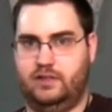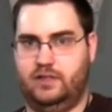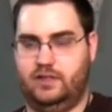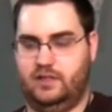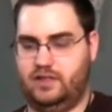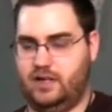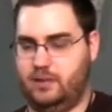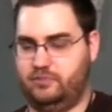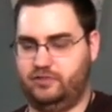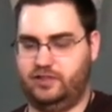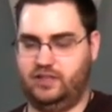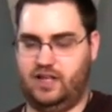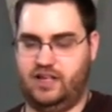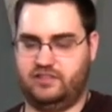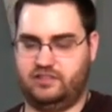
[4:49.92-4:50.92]
And I'm
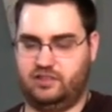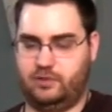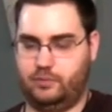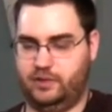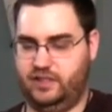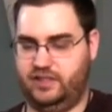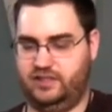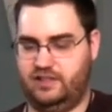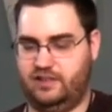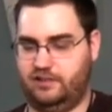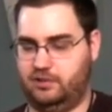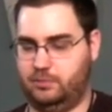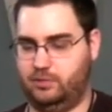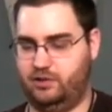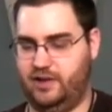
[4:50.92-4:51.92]
realizing what a
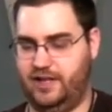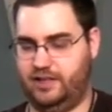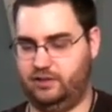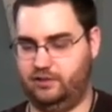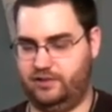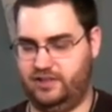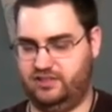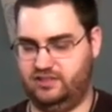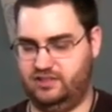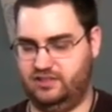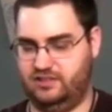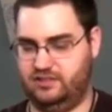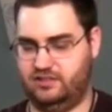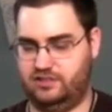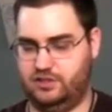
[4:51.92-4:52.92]
terrible angle this
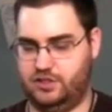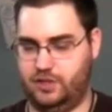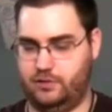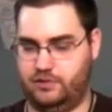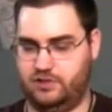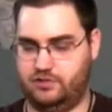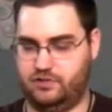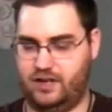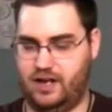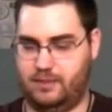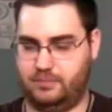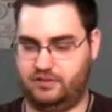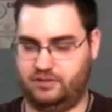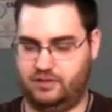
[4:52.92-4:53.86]
is to show the trap.